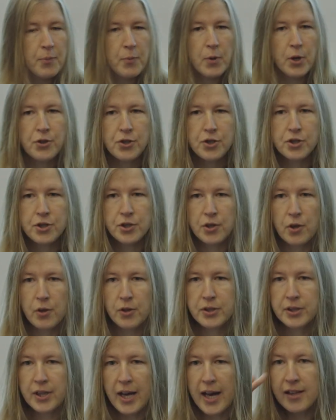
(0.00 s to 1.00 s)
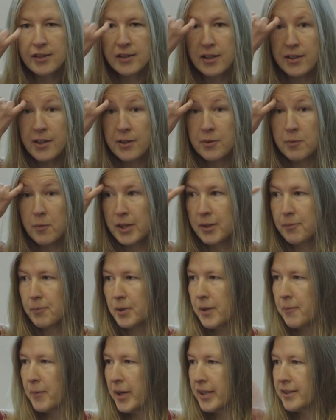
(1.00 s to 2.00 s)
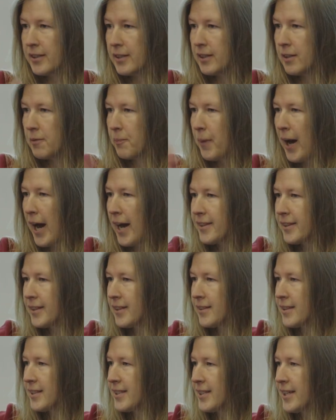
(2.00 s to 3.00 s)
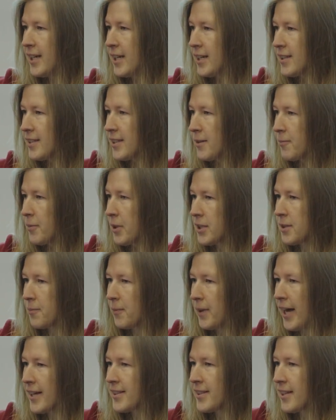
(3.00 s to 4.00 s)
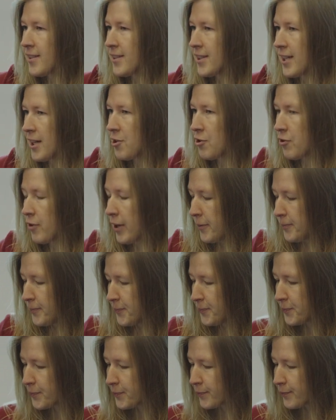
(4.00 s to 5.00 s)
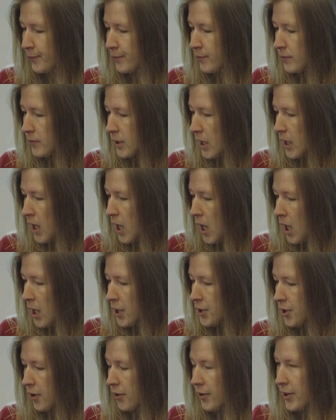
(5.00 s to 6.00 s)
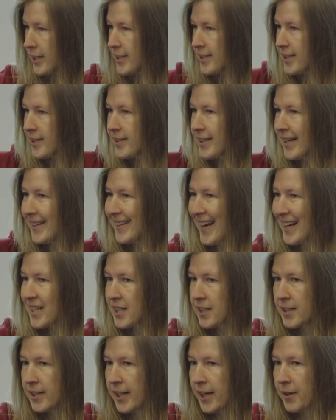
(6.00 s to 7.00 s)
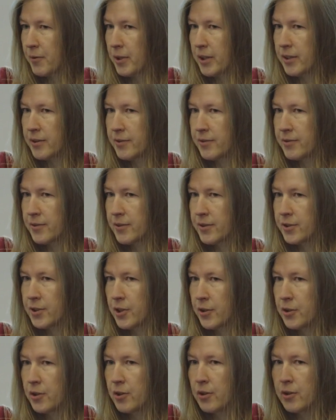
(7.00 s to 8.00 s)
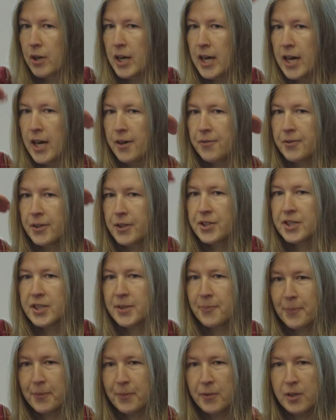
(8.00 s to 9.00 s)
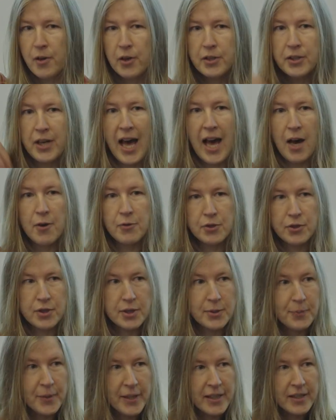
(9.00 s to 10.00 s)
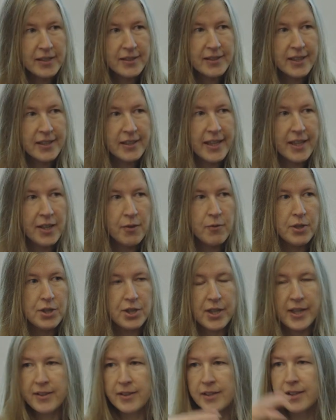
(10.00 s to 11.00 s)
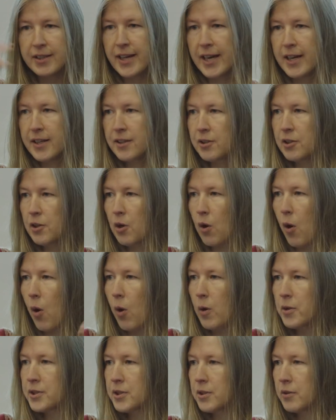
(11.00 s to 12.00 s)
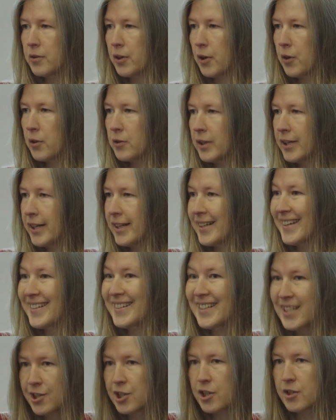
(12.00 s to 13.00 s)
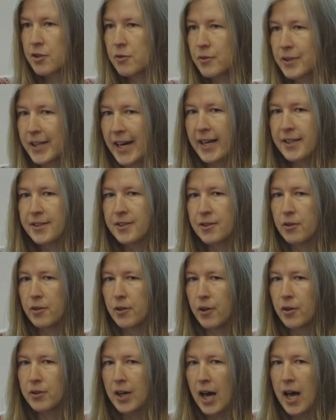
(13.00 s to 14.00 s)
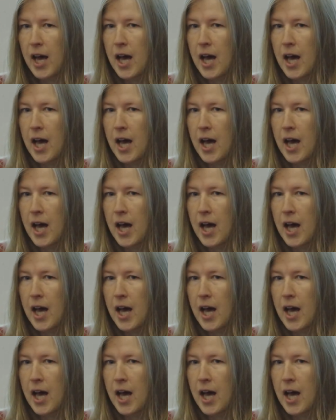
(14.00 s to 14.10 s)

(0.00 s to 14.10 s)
merge sort algorithm implemented in Python, C, C++, etc. So this is the next level. So you first learn how to speak the language, and then you also learn, in addition to that, you learn